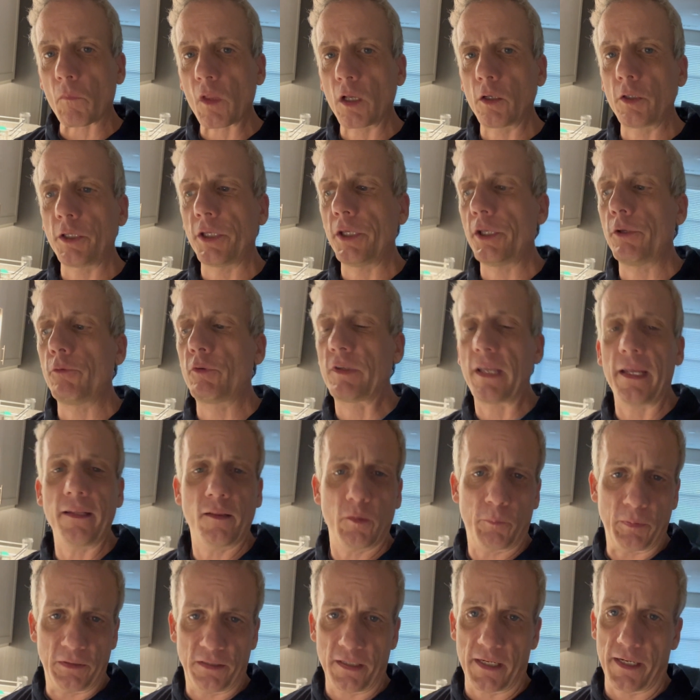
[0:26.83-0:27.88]
you take the
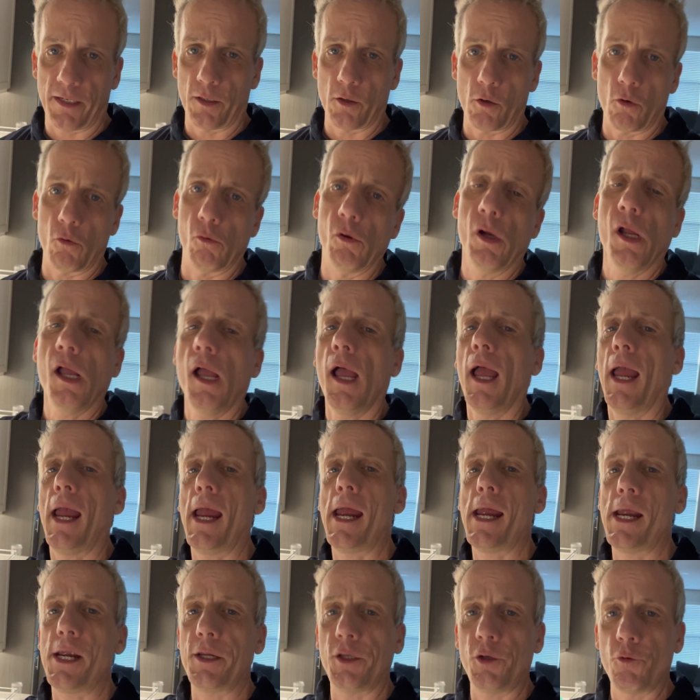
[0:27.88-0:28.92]
potato
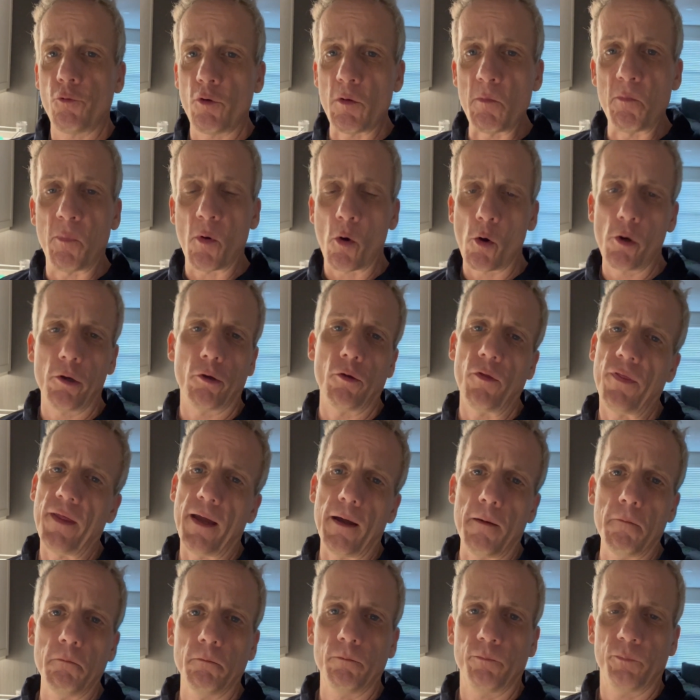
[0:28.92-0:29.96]
and you would boil
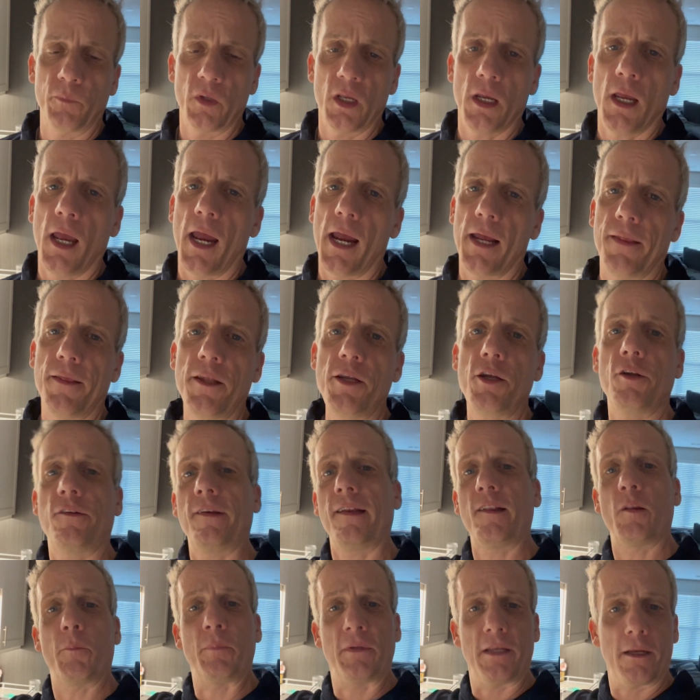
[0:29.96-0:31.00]
them. And then you
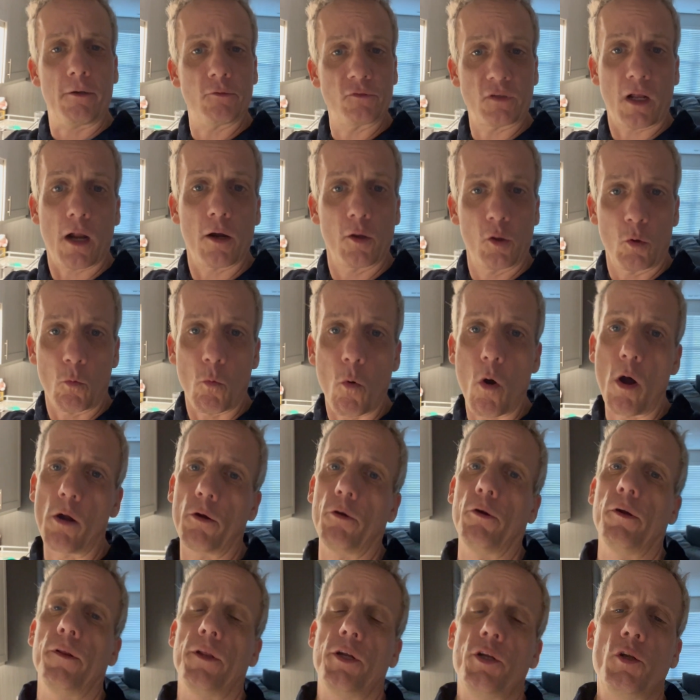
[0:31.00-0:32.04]
take the potatoes out of the
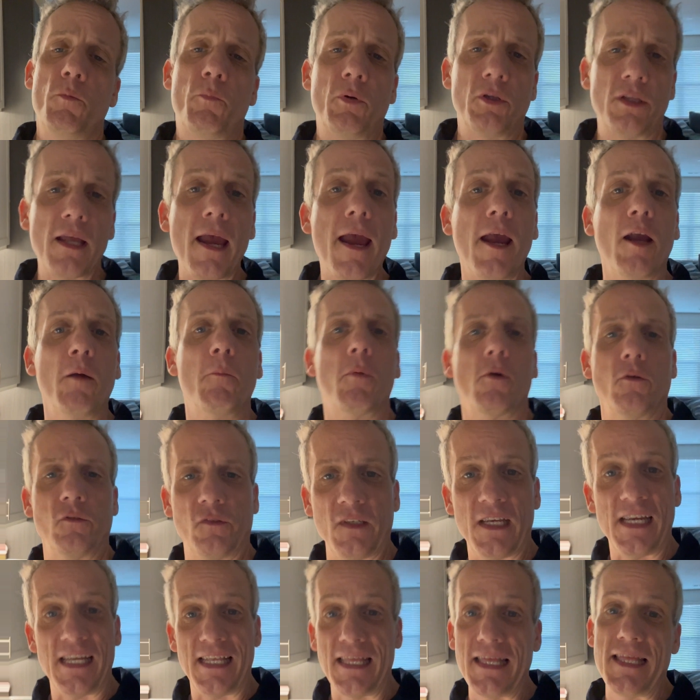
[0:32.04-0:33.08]
water and then you put the egg bows
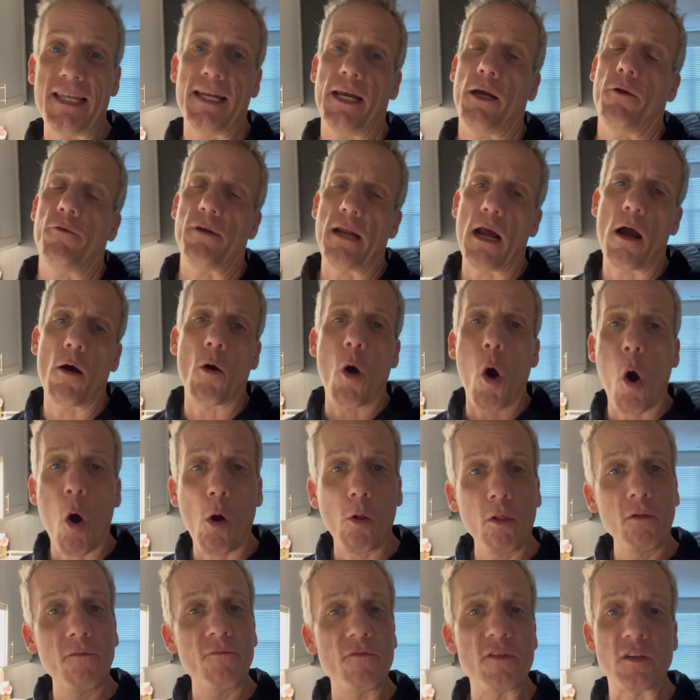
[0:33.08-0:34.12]
in there. Now,
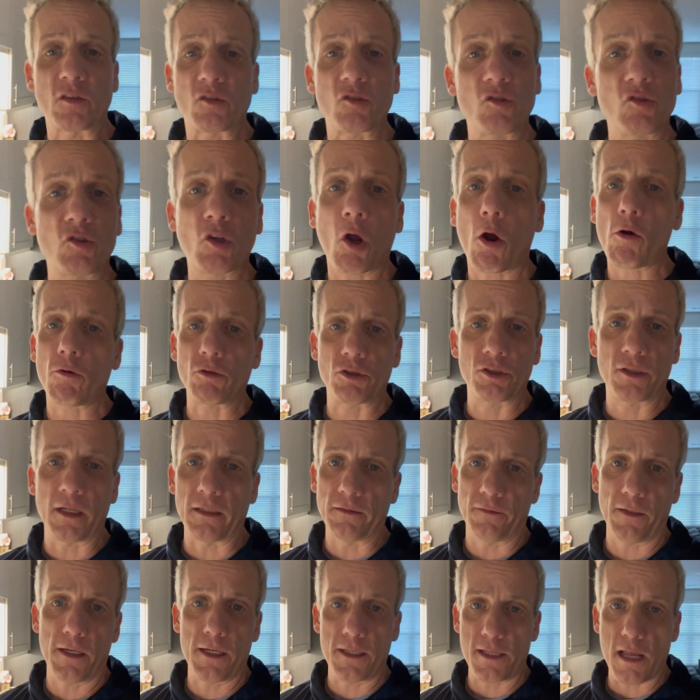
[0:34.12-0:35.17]
all of the starch
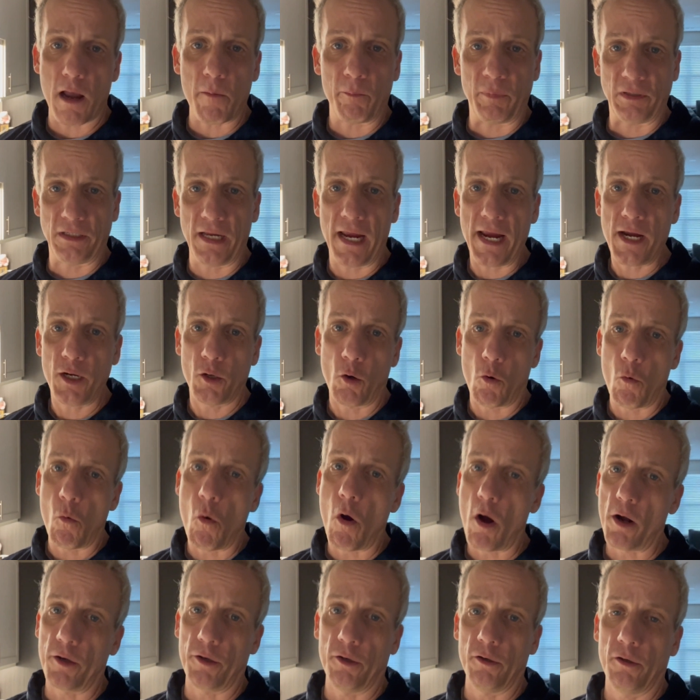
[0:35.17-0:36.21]
that's in that potato
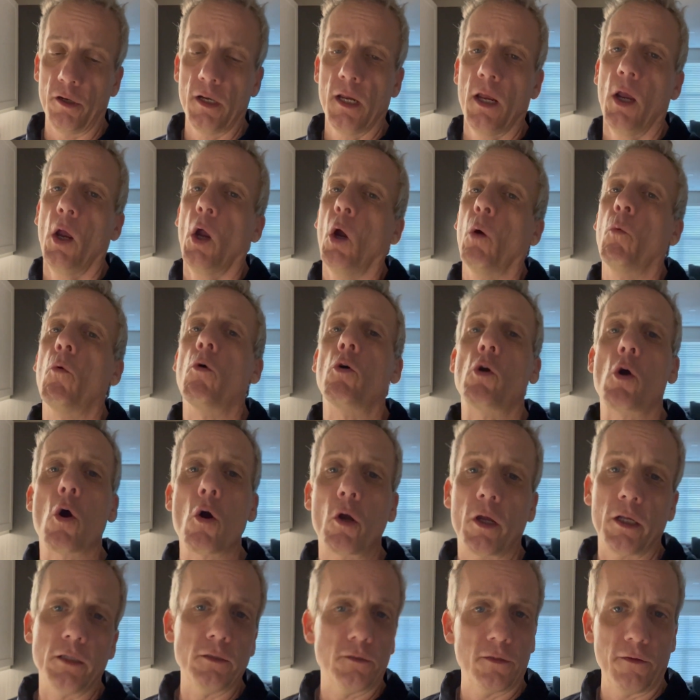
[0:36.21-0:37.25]
water will
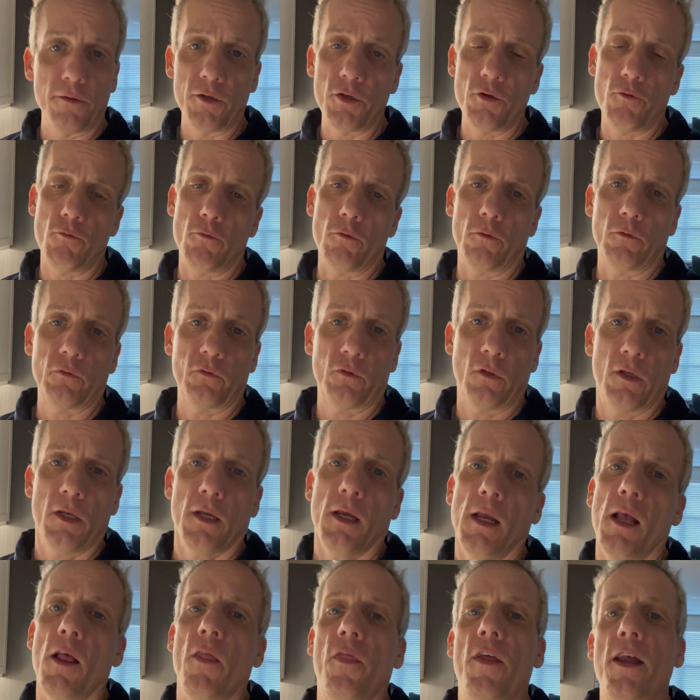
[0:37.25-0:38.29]
cook into the noodles.
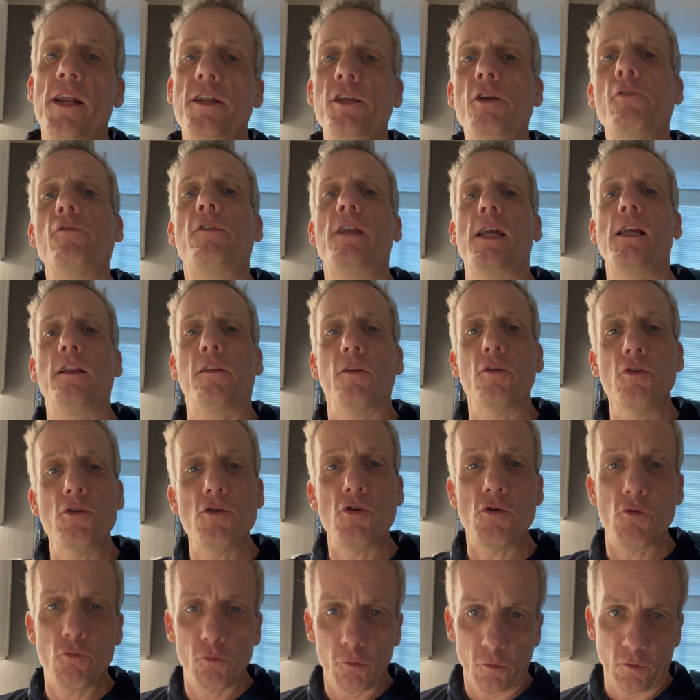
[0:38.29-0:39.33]
Then you take the
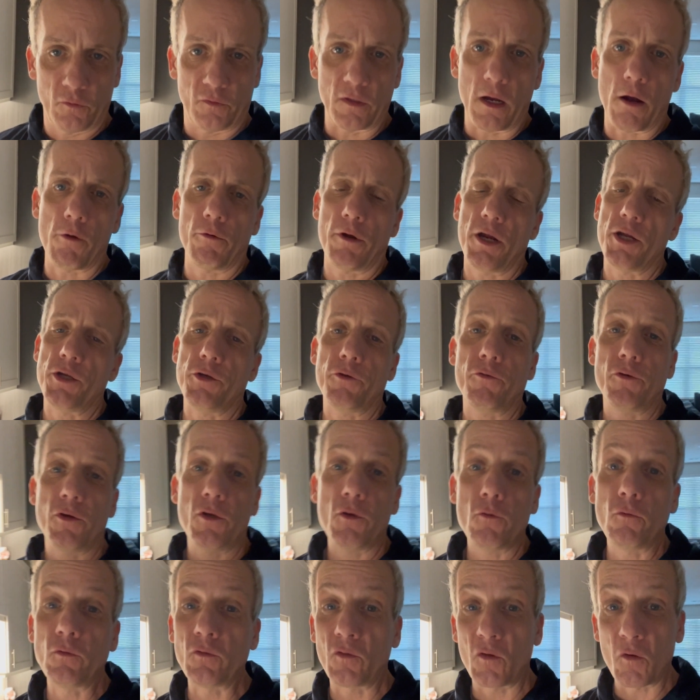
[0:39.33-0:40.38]
noodles out and you
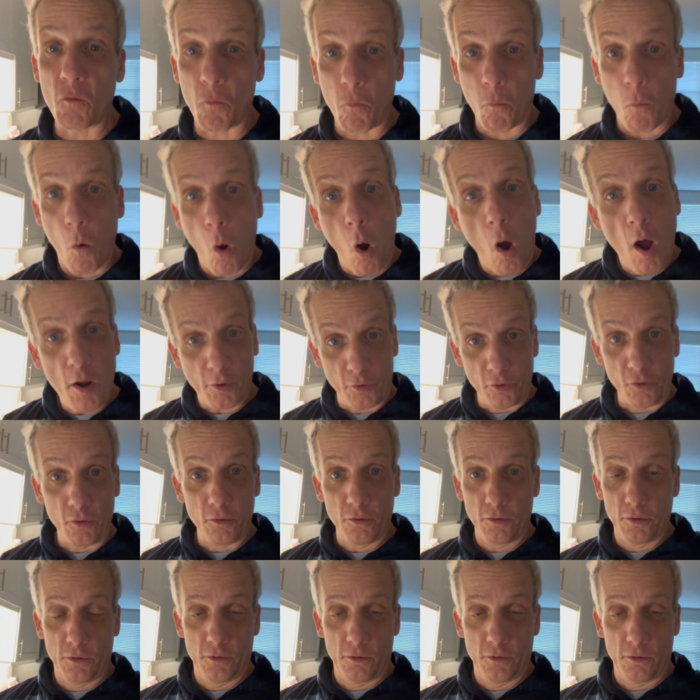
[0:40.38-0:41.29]
use the water